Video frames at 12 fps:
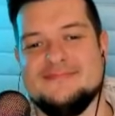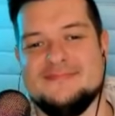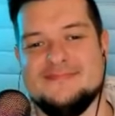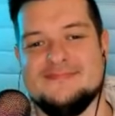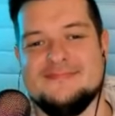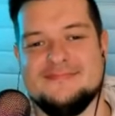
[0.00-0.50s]

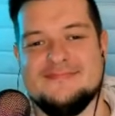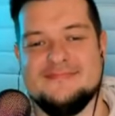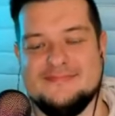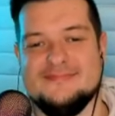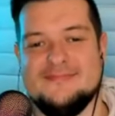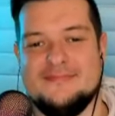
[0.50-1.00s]

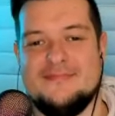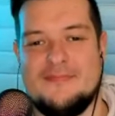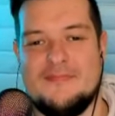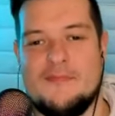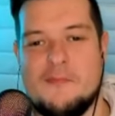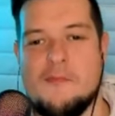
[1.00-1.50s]

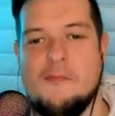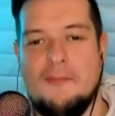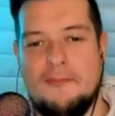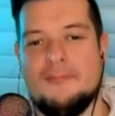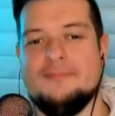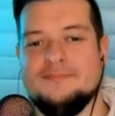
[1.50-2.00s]

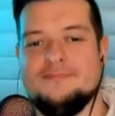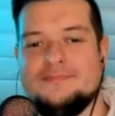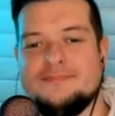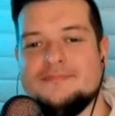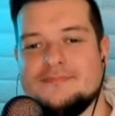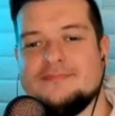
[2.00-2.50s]

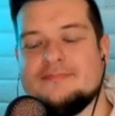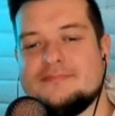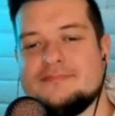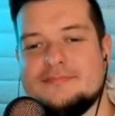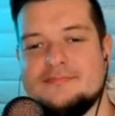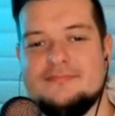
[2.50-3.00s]

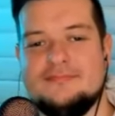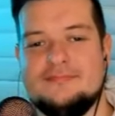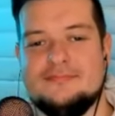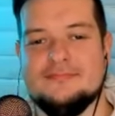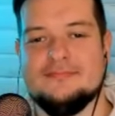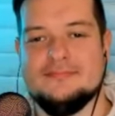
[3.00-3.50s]

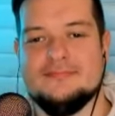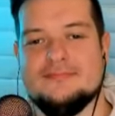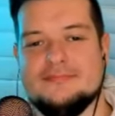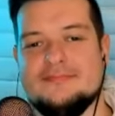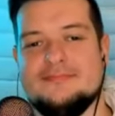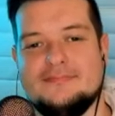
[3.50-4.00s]

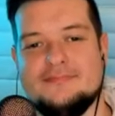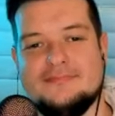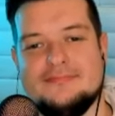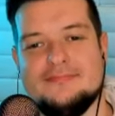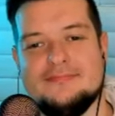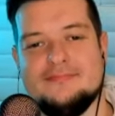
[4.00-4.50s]

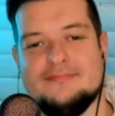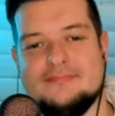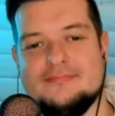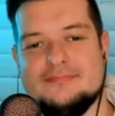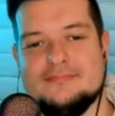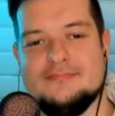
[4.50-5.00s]

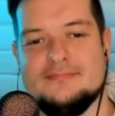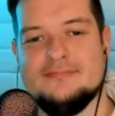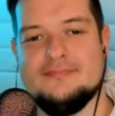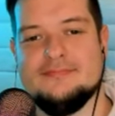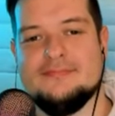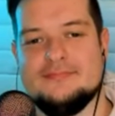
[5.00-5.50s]

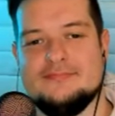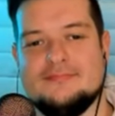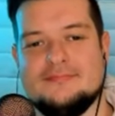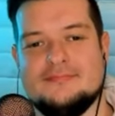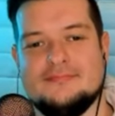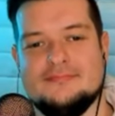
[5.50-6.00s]

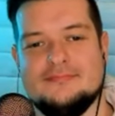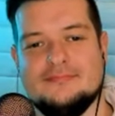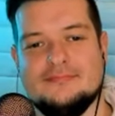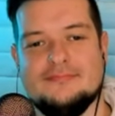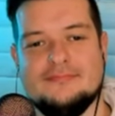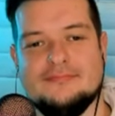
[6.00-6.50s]

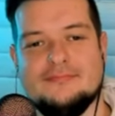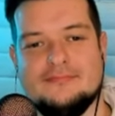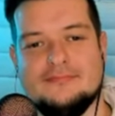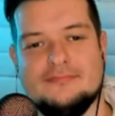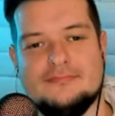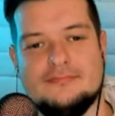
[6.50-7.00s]

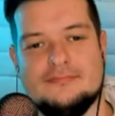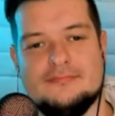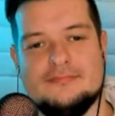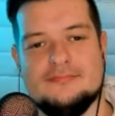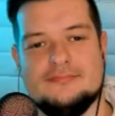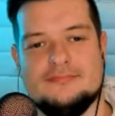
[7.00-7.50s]

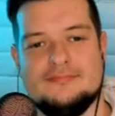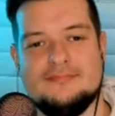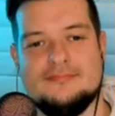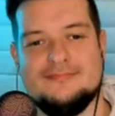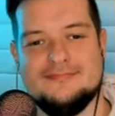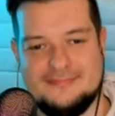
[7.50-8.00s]
This person isn't speaking.